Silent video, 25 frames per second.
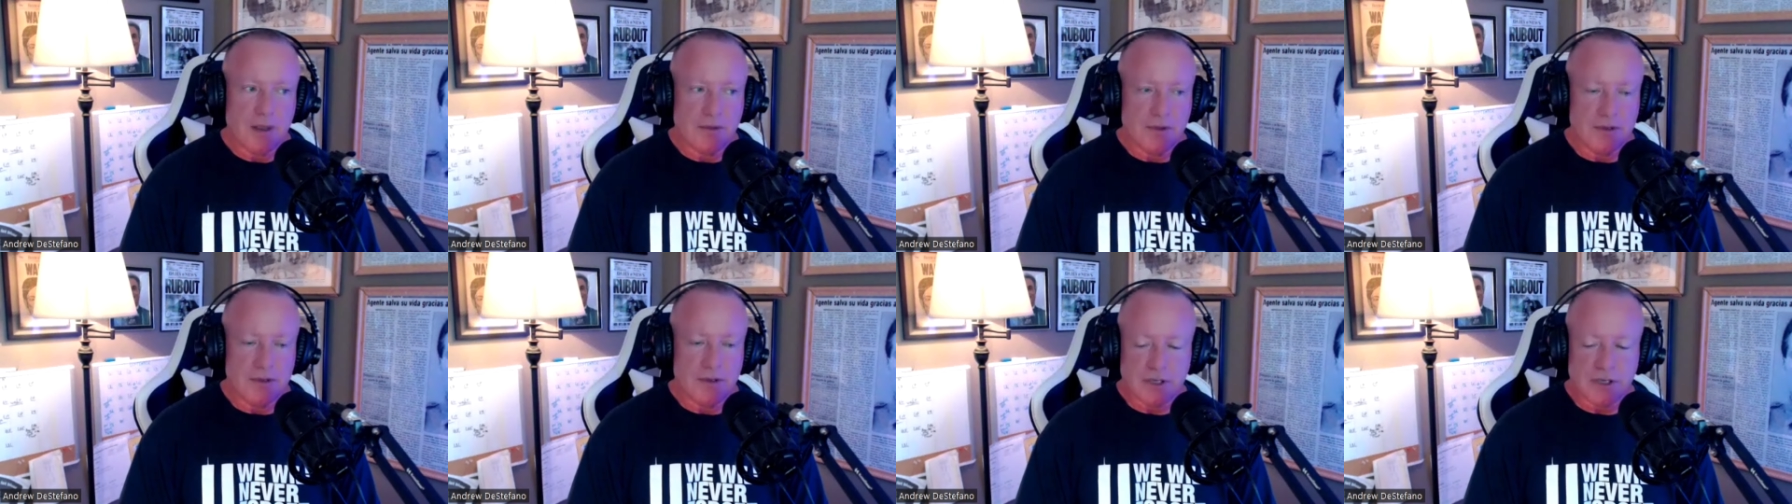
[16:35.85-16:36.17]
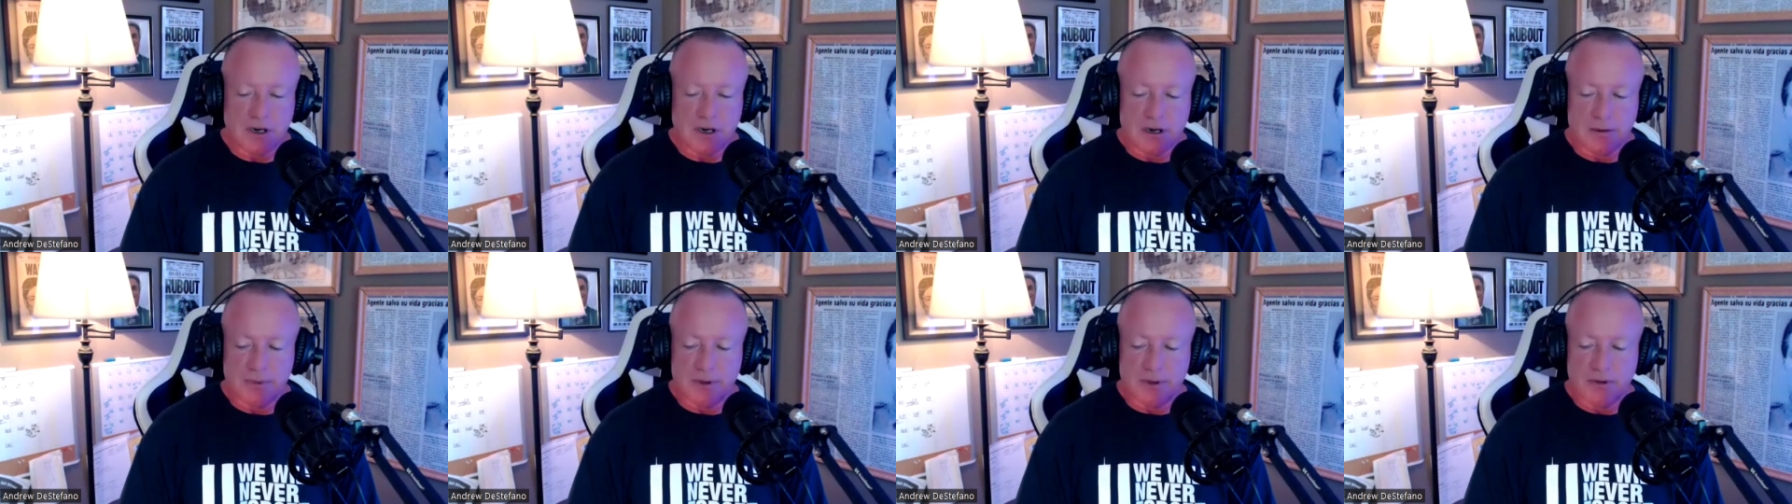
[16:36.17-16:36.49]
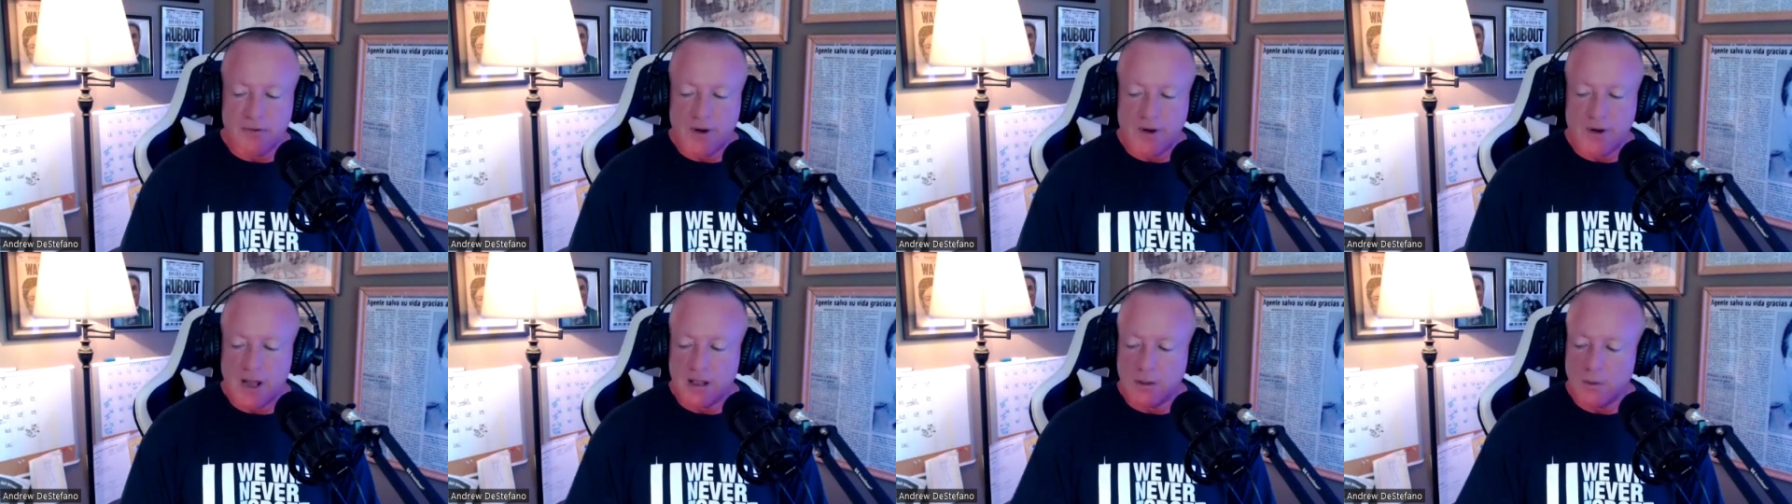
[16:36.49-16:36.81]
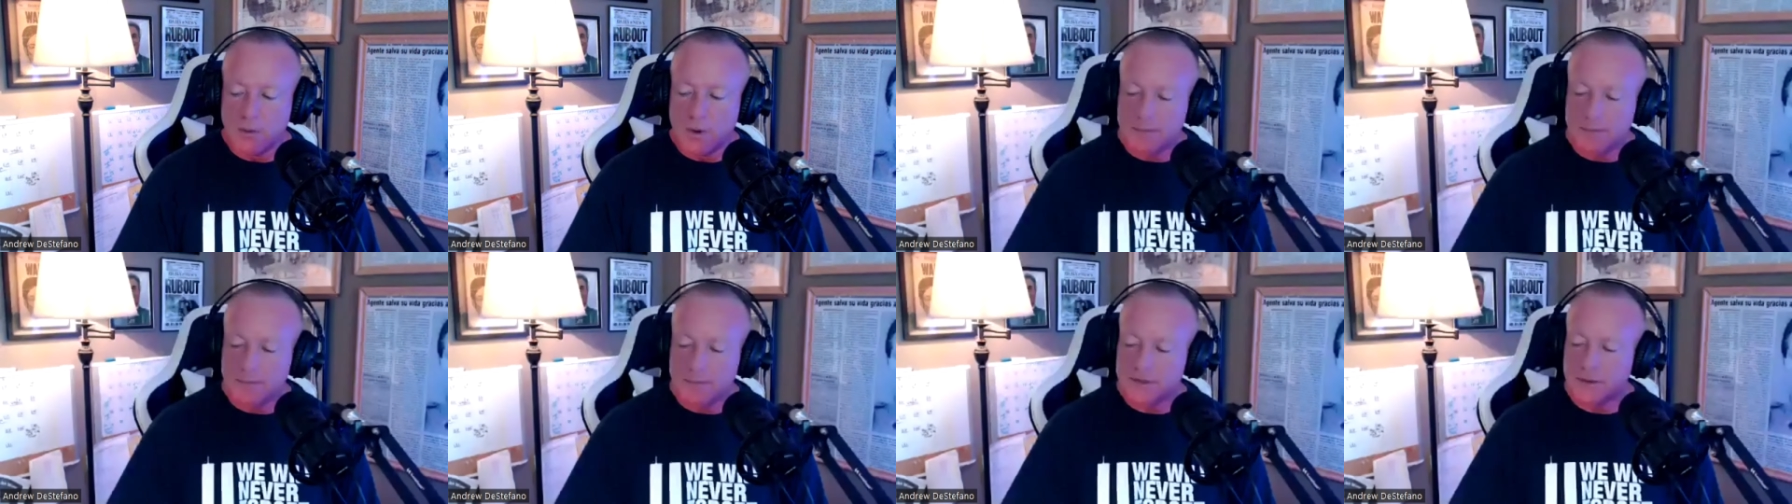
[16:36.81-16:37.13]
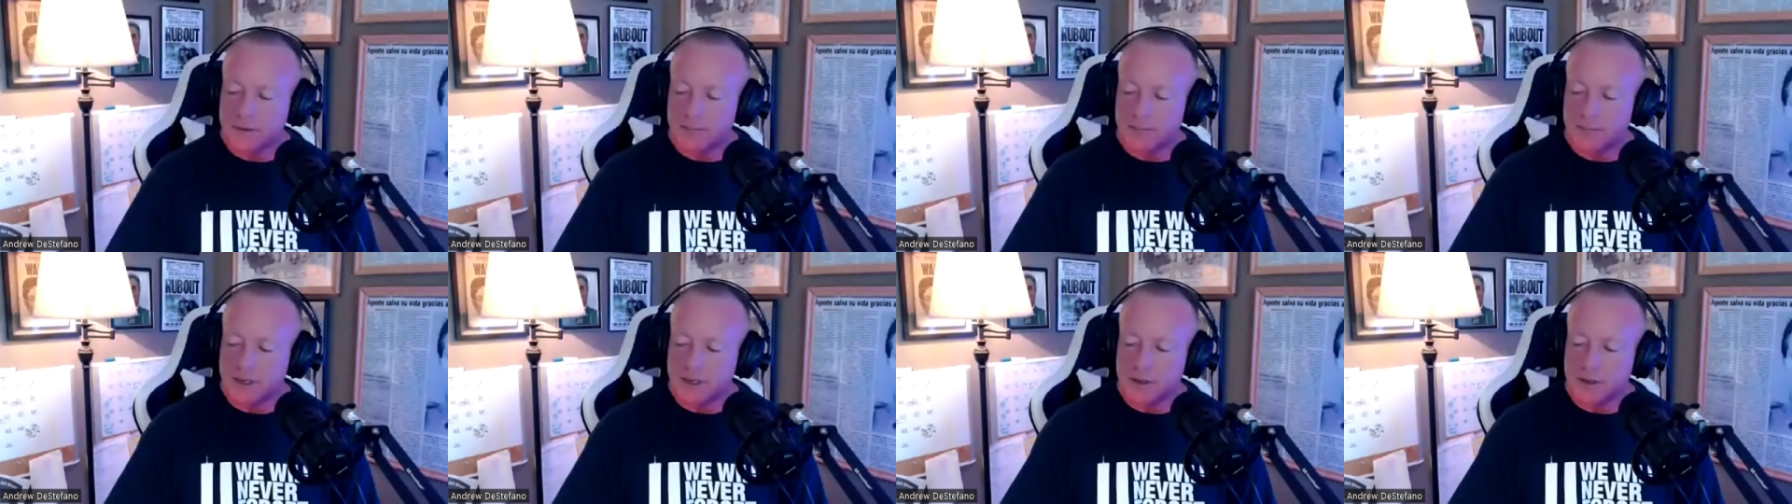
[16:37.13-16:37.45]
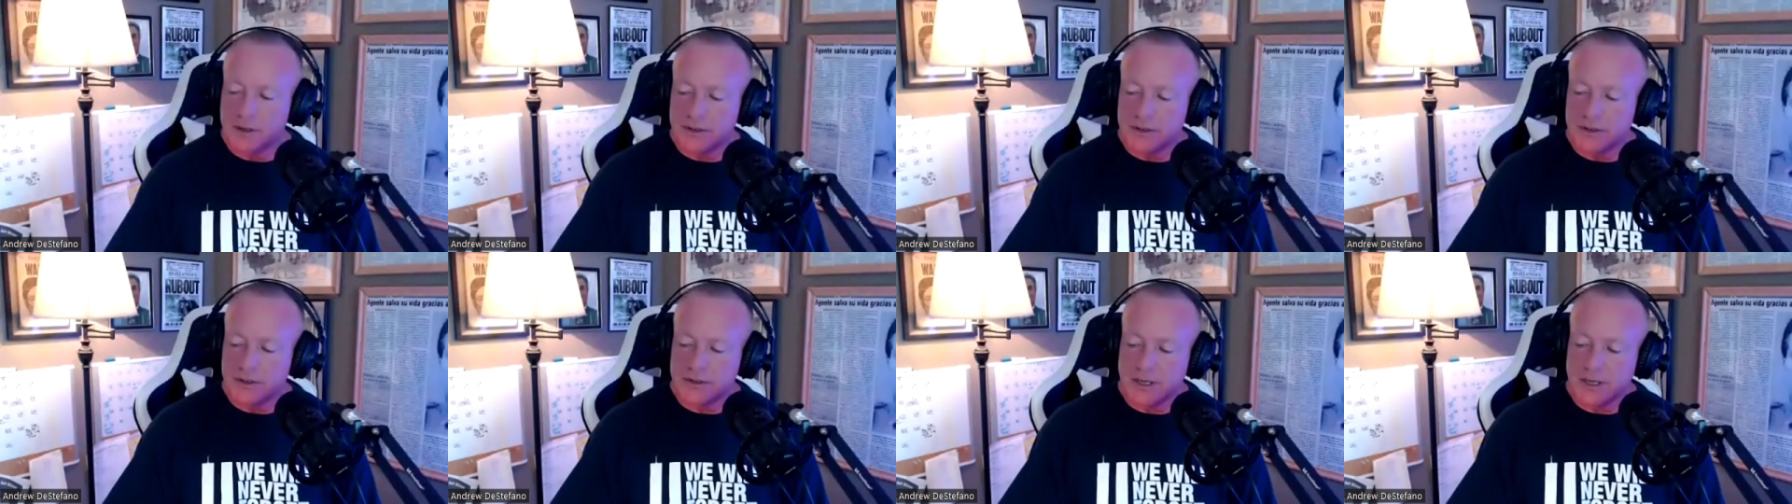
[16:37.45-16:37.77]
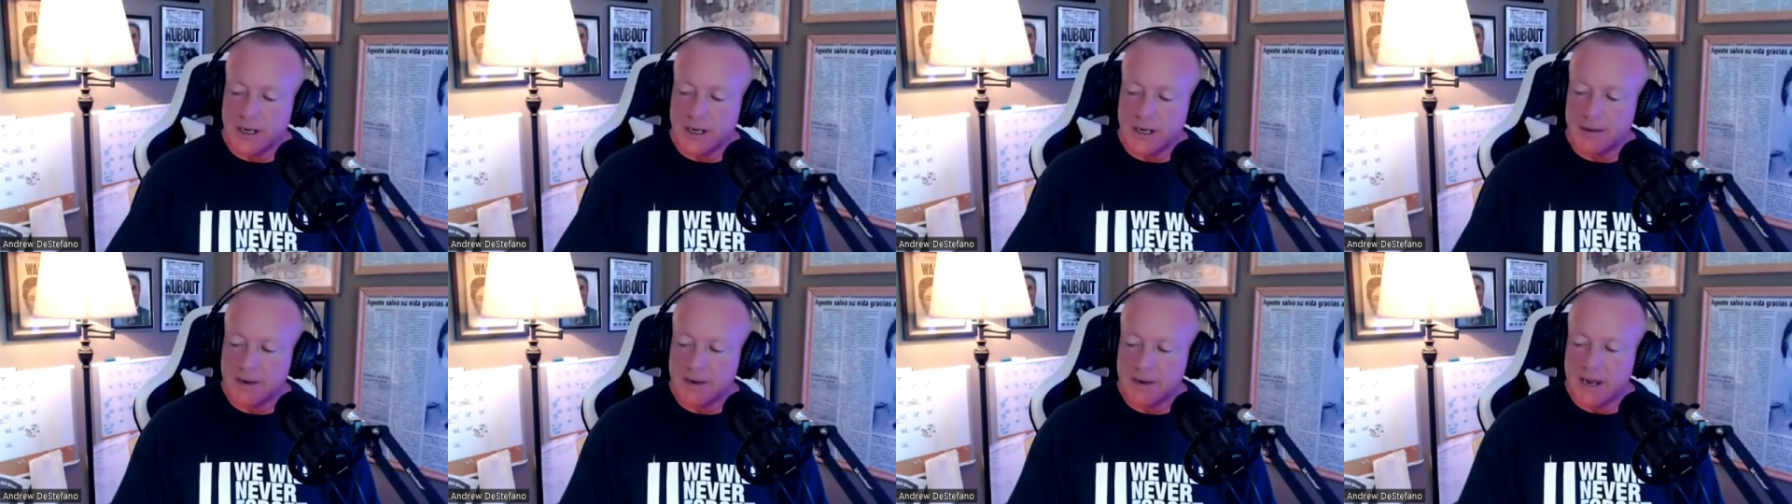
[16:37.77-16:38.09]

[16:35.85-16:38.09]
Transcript: There's going to be follow ups because uh,